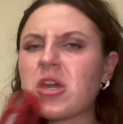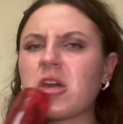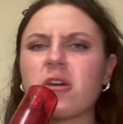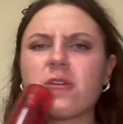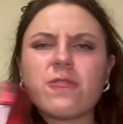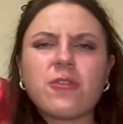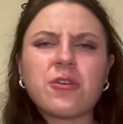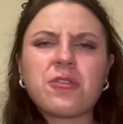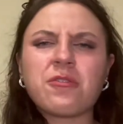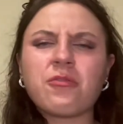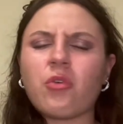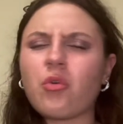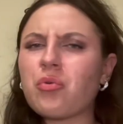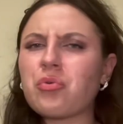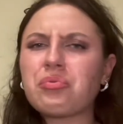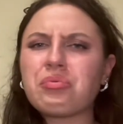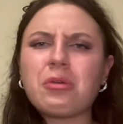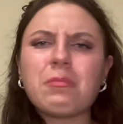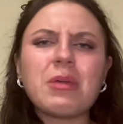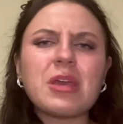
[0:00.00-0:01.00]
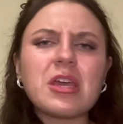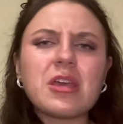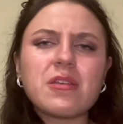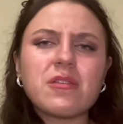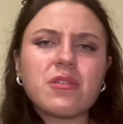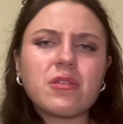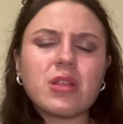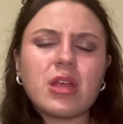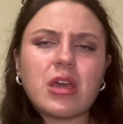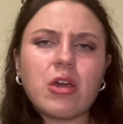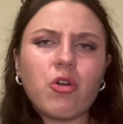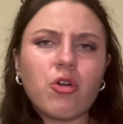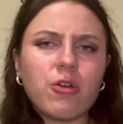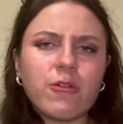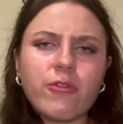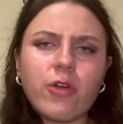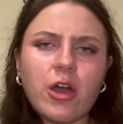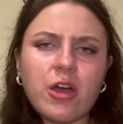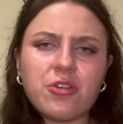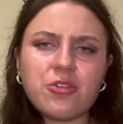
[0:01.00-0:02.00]
first of all shipping is like
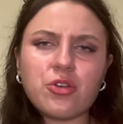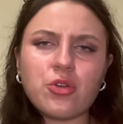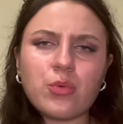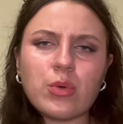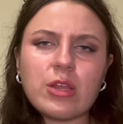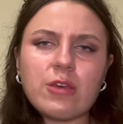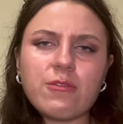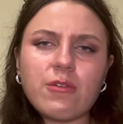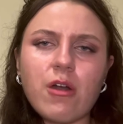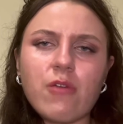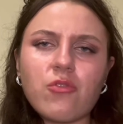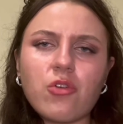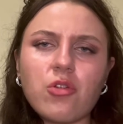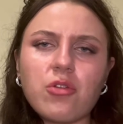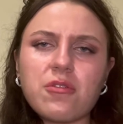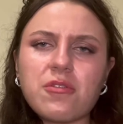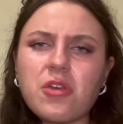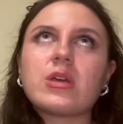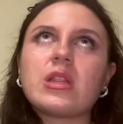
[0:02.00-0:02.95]
over $125